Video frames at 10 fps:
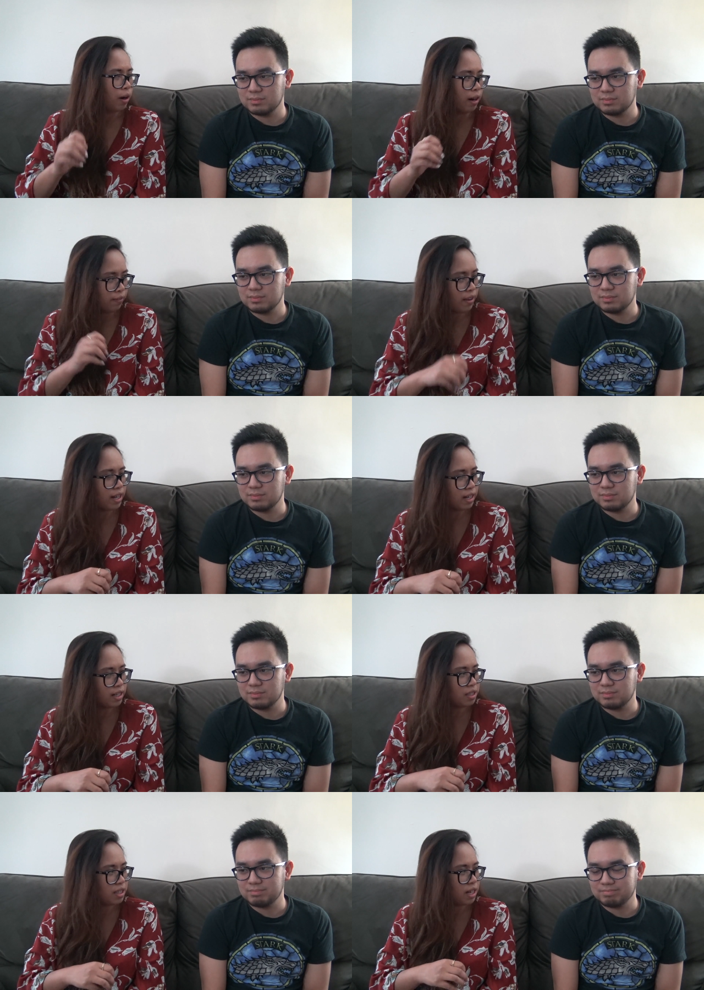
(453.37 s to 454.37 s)
Speaker 1: our
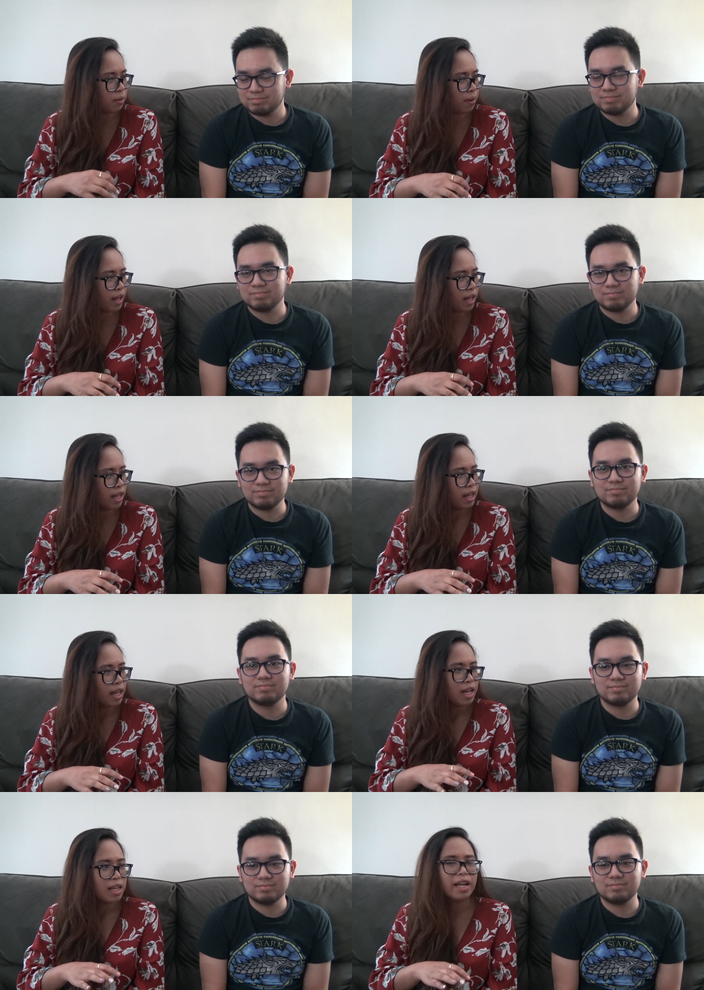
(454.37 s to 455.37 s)
fighters in a way.
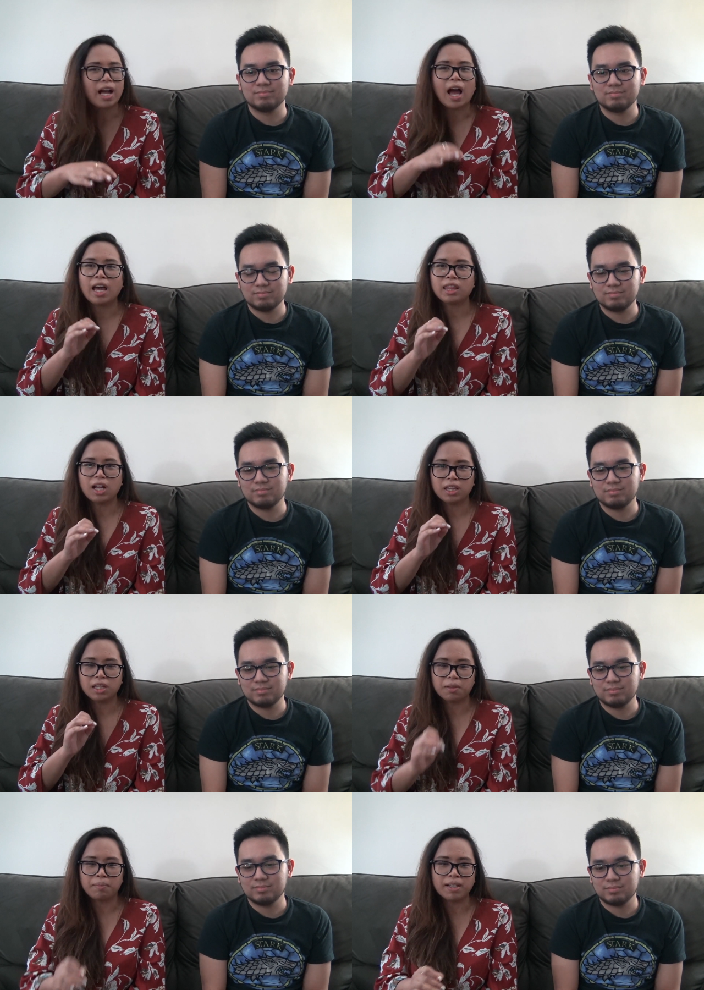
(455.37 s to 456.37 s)
Like, I thought
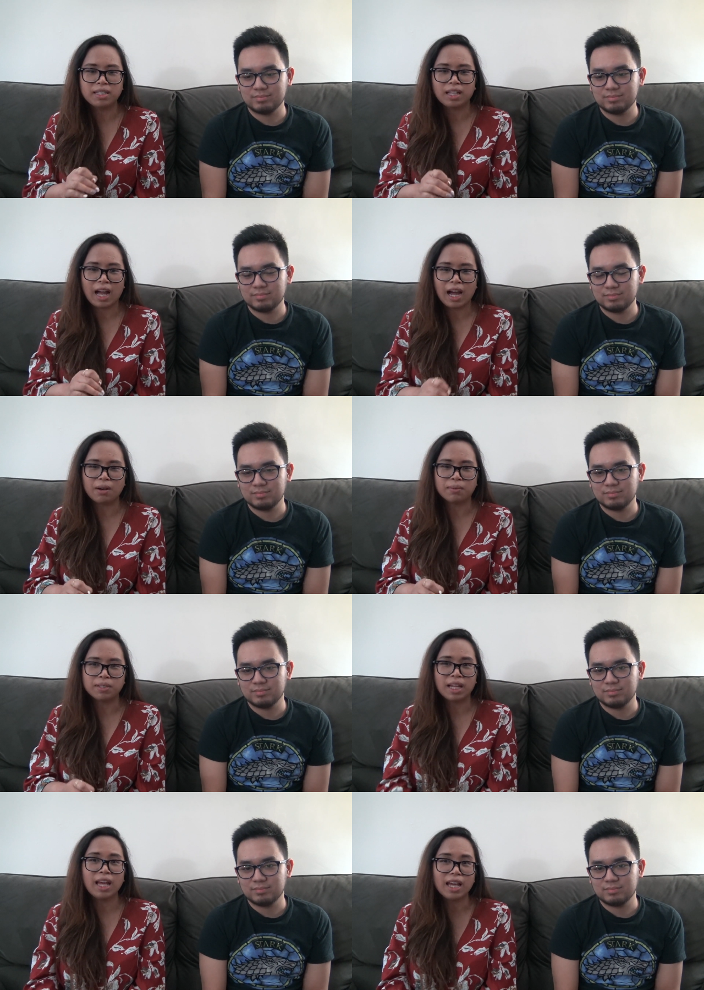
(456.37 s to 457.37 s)
that the best they had
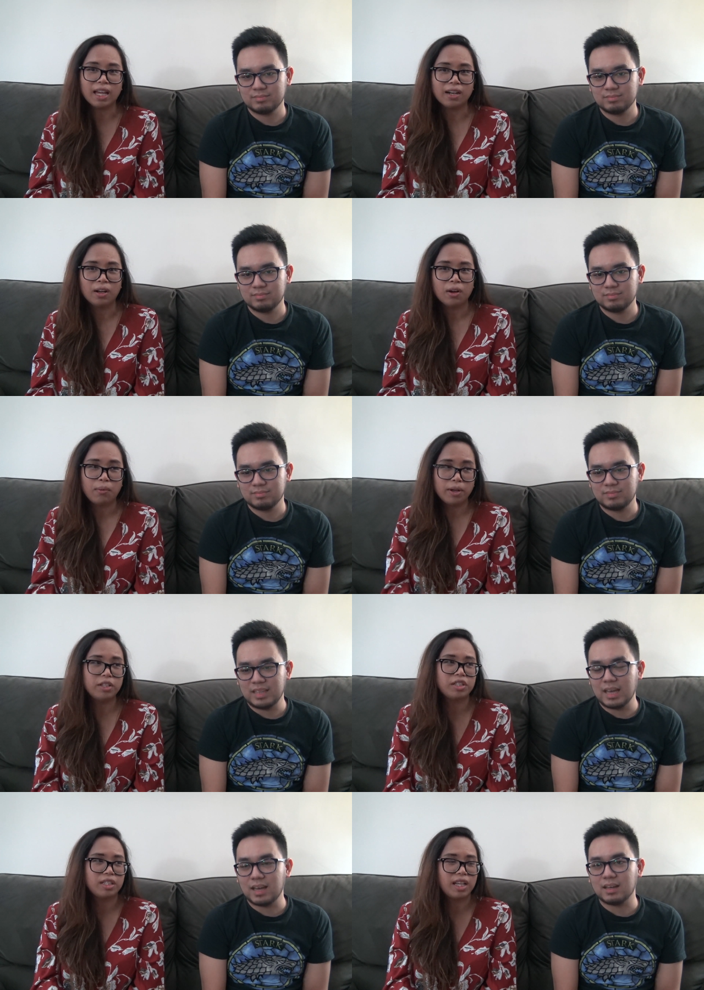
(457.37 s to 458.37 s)
was Hit,
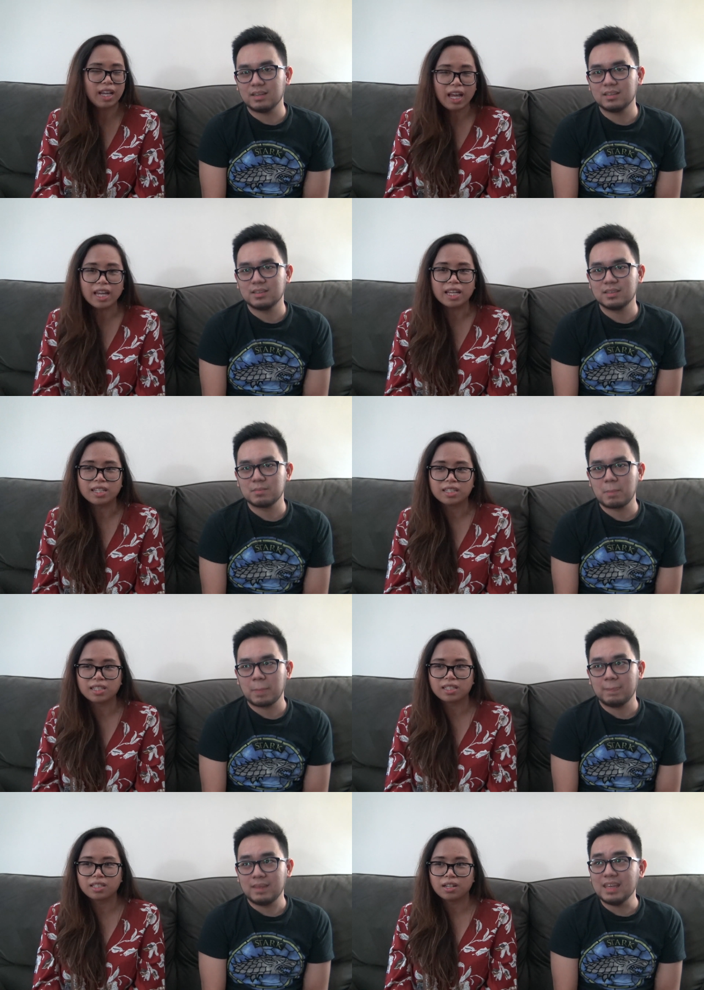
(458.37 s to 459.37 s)
which yeah. he
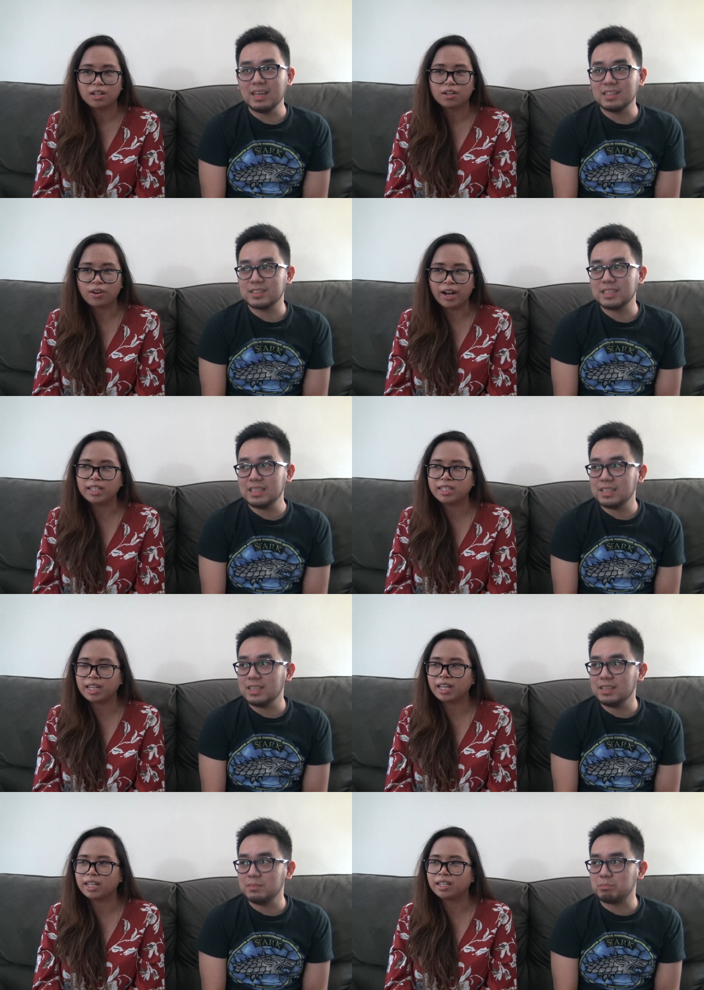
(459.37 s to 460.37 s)
is.
Speaker 2: He is. Granted.
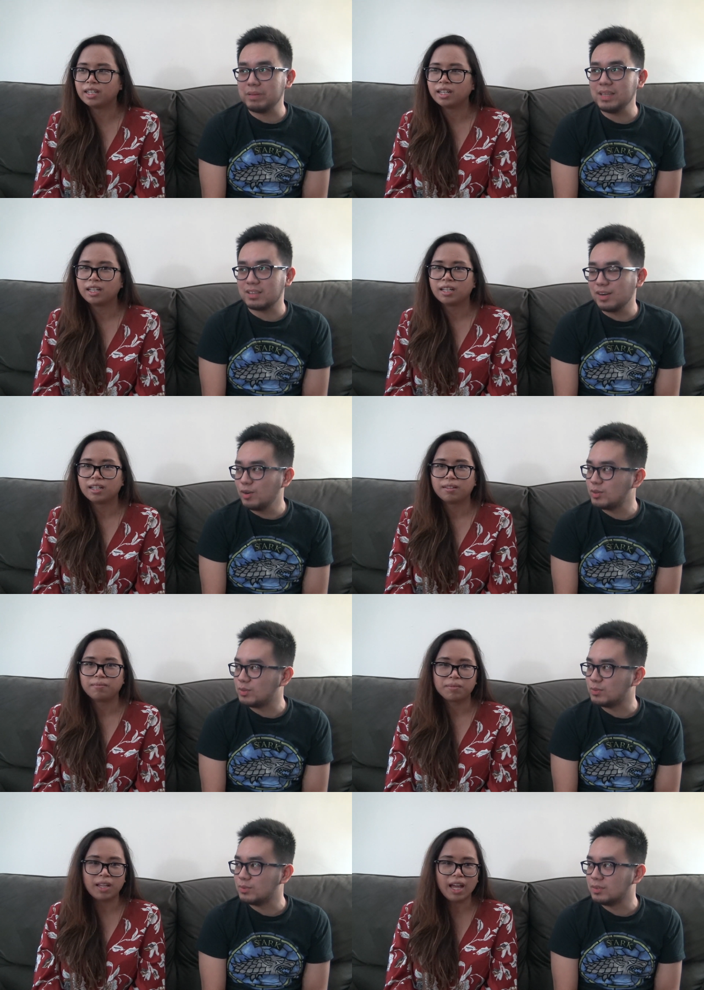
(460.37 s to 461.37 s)
He, he beat
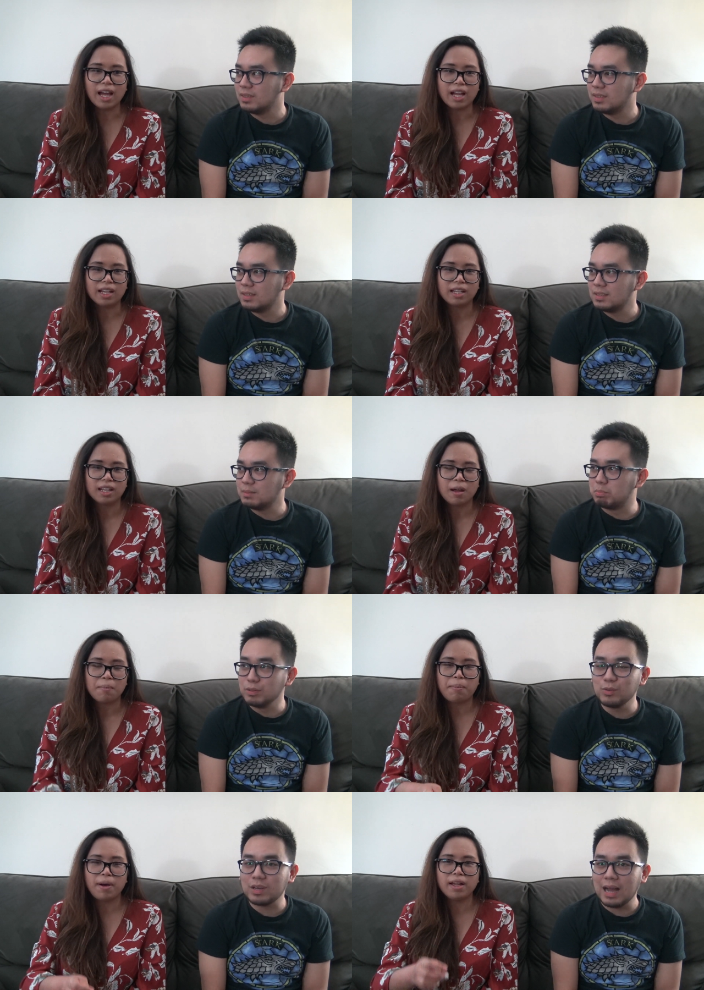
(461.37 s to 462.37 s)
Goku. Yeah.
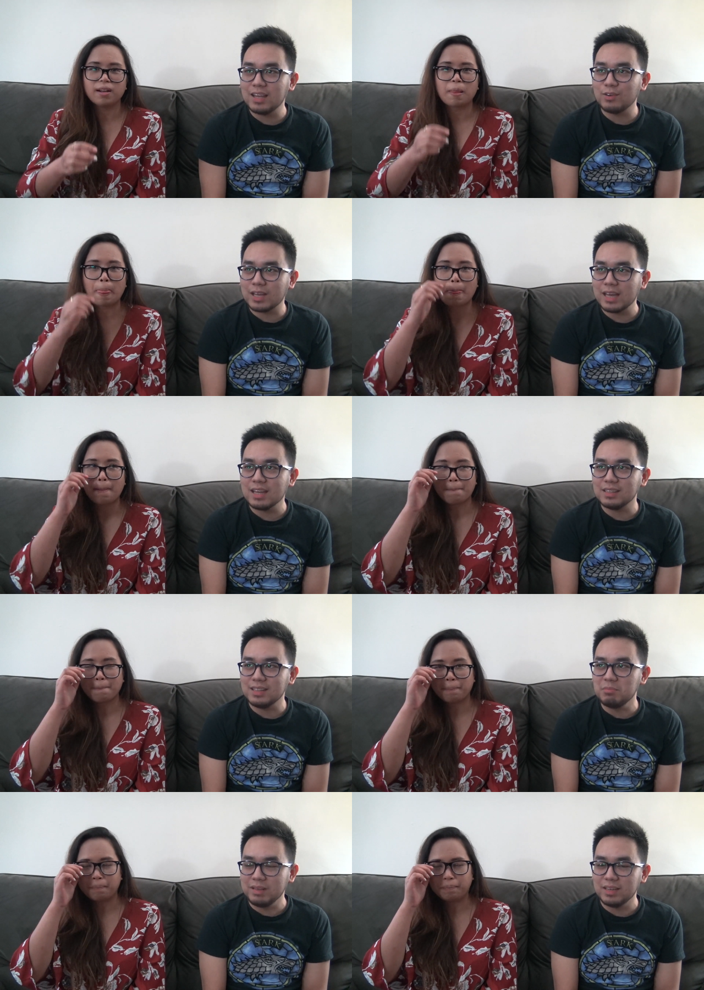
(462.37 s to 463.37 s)
Blue but, Kaioken,
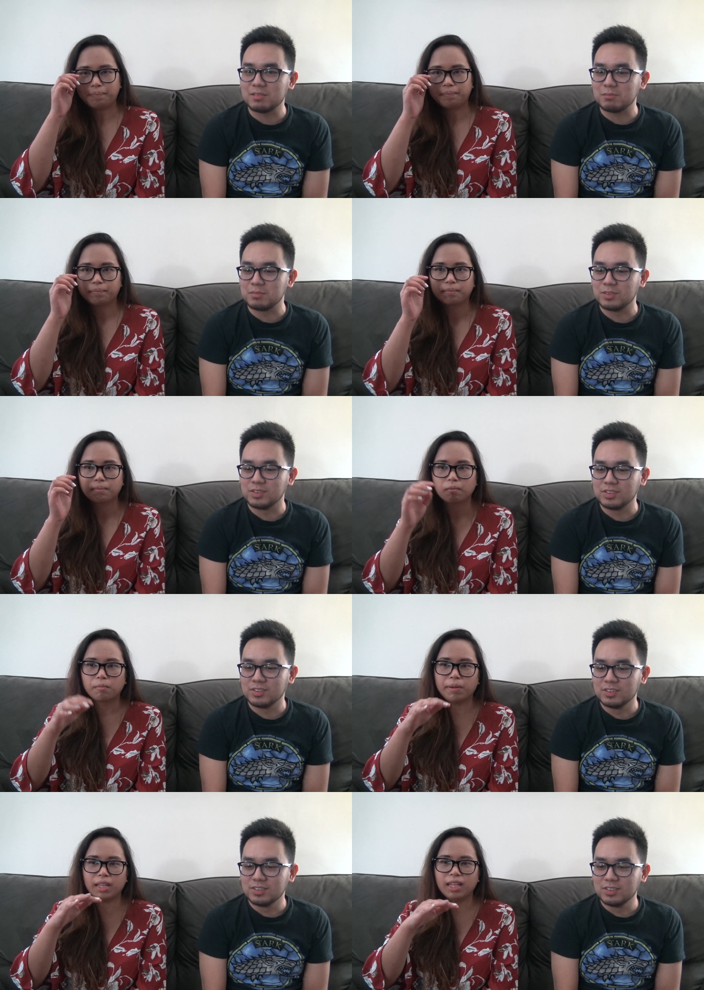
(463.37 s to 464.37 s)
he beat him.
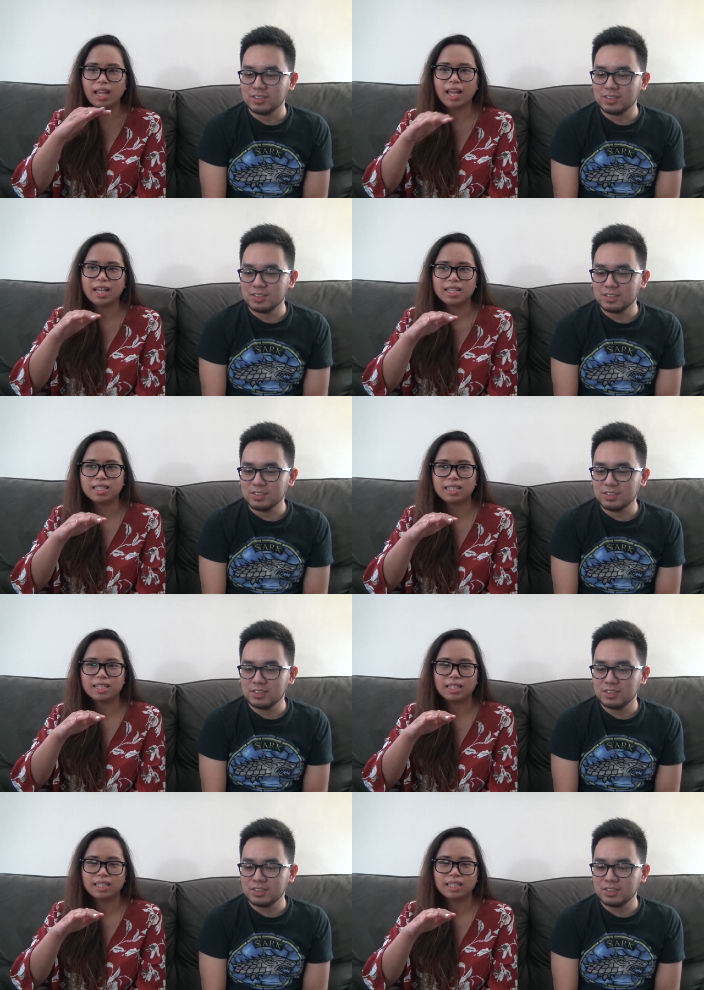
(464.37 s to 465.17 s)
Speaker 1: But the thing is,